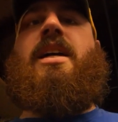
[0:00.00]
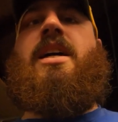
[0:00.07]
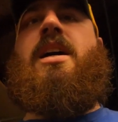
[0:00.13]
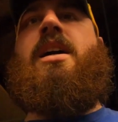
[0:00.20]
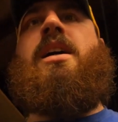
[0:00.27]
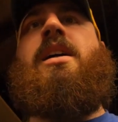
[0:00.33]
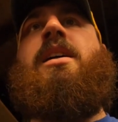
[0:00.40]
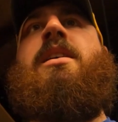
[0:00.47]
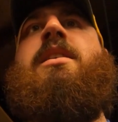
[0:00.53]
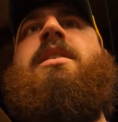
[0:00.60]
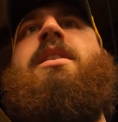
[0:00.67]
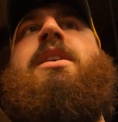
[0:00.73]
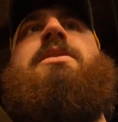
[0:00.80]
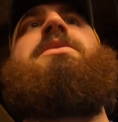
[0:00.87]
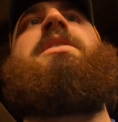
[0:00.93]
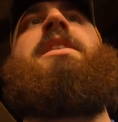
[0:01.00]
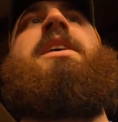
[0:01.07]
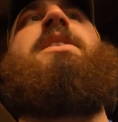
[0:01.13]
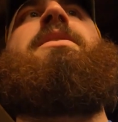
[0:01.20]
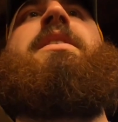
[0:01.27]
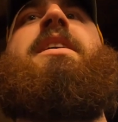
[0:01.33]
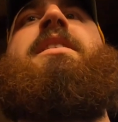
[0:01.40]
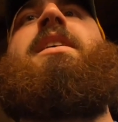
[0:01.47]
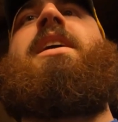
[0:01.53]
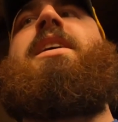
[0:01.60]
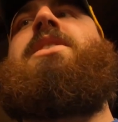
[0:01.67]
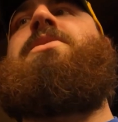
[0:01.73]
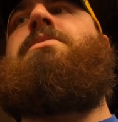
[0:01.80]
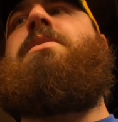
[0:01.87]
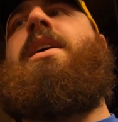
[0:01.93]
the car, those are the only
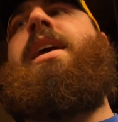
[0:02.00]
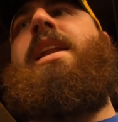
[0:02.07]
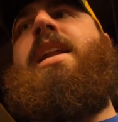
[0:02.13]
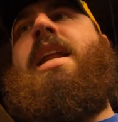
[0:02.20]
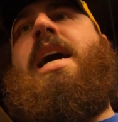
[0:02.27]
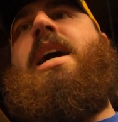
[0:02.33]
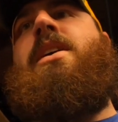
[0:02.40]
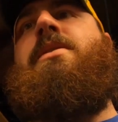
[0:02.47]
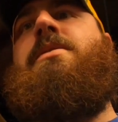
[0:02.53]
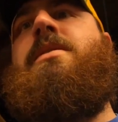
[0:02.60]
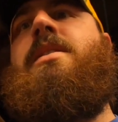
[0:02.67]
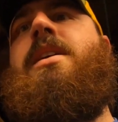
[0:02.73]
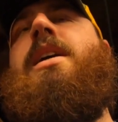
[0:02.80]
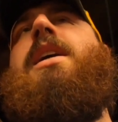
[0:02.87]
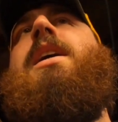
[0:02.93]
things right now.